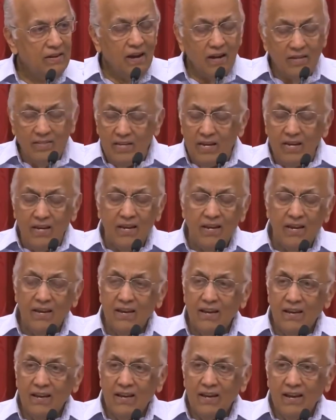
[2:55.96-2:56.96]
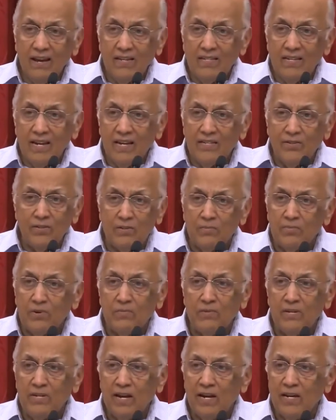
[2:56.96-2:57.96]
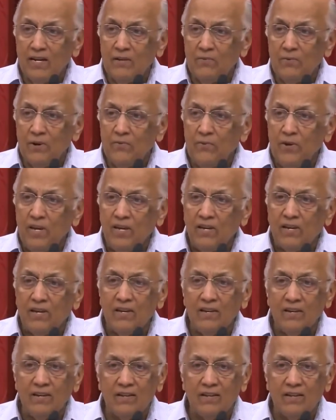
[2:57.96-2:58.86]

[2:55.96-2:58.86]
I say, I say, I should have probably died at one week.